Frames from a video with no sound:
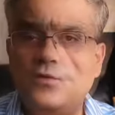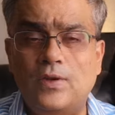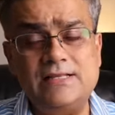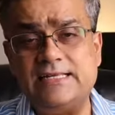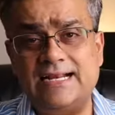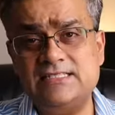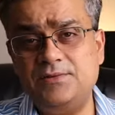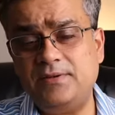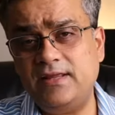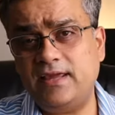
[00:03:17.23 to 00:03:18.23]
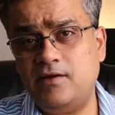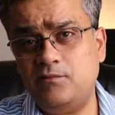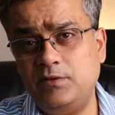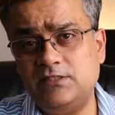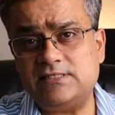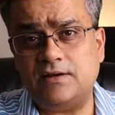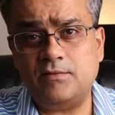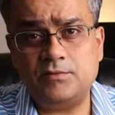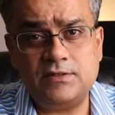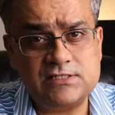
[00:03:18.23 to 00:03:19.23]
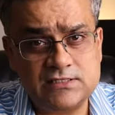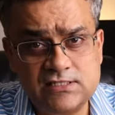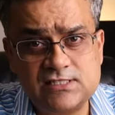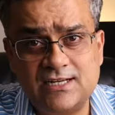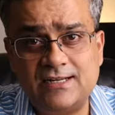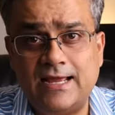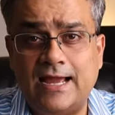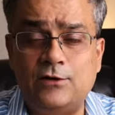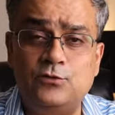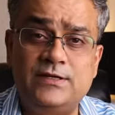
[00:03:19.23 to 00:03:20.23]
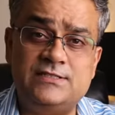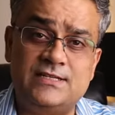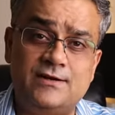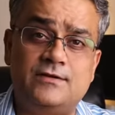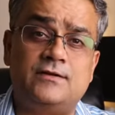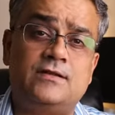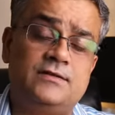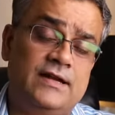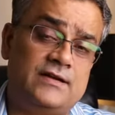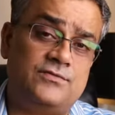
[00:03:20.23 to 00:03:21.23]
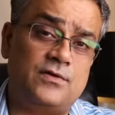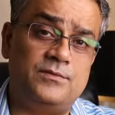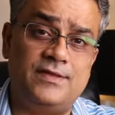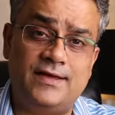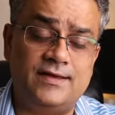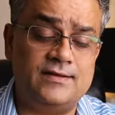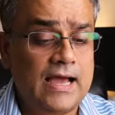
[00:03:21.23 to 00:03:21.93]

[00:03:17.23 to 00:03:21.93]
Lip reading: While ChatGPT gave me some of the suggestion and we generated the data from there,